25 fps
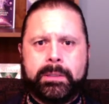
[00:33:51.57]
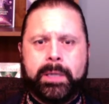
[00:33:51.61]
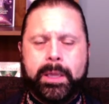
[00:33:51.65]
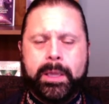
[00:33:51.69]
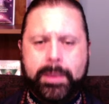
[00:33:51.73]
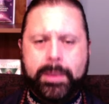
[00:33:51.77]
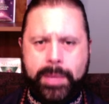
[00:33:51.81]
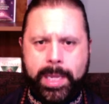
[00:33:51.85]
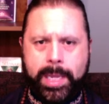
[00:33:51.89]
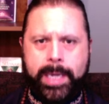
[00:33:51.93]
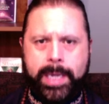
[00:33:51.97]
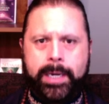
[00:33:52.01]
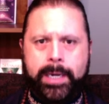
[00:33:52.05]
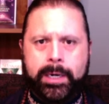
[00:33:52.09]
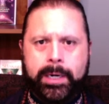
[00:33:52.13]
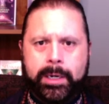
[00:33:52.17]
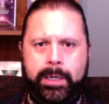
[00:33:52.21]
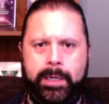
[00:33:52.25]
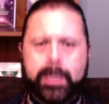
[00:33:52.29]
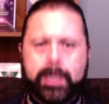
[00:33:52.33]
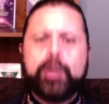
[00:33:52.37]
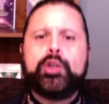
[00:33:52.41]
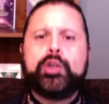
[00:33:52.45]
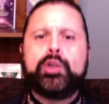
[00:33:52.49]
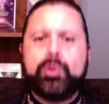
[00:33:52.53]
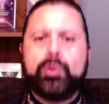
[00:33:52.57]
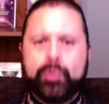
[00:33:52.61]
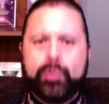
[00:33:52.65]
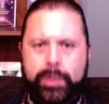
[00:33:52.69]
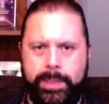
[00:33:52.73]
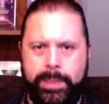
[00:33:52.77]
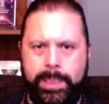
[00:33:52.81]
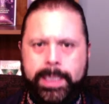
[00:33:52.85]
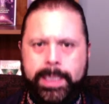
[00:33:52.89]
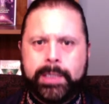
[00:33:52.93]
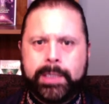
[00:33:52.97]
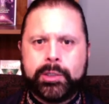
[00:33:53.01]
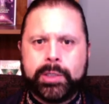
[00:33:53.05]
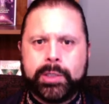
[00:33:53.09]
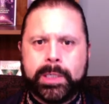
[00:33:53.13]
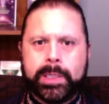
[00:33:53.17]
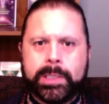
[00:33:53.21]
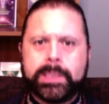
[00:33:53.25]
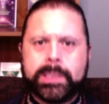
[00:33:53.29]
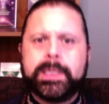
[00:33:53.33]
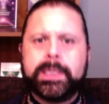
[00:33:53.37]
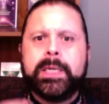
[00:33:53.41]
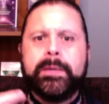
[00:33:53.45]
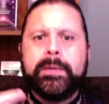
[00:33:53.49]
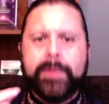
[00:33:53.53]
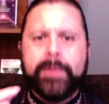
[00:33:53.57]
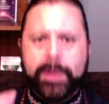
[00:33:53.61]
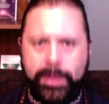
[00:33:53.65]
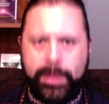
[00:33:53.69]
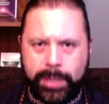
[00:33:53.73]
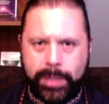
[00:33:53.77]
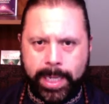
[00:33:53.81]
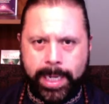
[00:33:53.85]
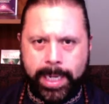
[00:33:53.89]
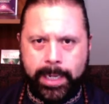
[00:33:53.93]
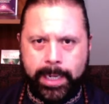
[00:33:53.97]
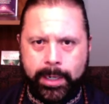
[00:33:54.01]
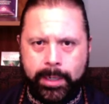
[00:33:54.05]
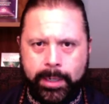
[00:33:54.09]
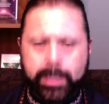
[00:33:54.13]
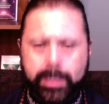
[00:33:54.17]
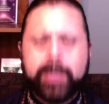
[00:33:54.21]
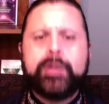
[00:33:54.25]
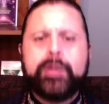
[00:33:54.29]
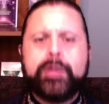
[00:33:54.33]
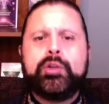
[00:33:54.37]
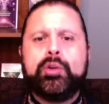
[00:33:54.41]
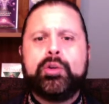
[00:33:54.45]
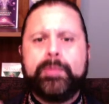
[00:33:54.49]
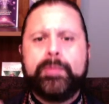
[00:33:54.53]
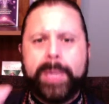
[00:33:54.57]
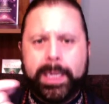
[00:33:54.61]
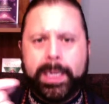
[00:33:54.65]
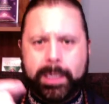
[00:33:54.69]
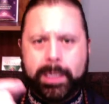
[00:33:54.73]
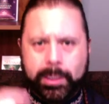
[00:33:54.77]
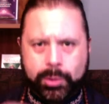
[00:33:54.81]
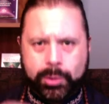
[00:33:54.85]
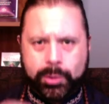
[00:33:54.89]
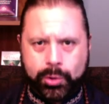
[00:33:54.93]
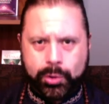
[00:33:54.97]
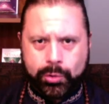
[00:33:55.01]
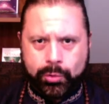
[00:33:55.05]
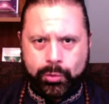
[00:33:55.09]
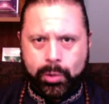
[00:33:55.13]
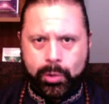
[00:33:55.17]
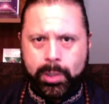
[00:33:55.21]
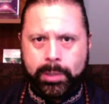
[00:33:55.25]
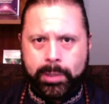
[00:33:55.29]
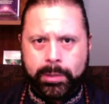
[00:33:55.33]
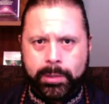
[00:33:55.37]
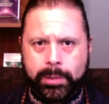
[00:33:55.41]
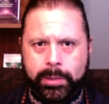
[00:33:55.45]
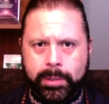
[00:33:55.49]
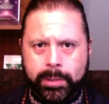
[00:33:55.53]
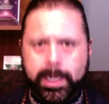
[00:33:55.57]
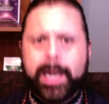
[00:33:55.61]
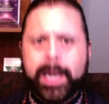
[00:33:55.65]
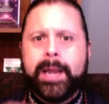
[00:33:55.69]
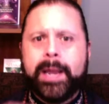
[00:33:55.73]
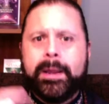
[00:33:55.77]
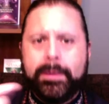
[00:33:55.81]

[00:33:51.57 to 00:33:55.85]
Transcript: There to teach us. There to make us stronger.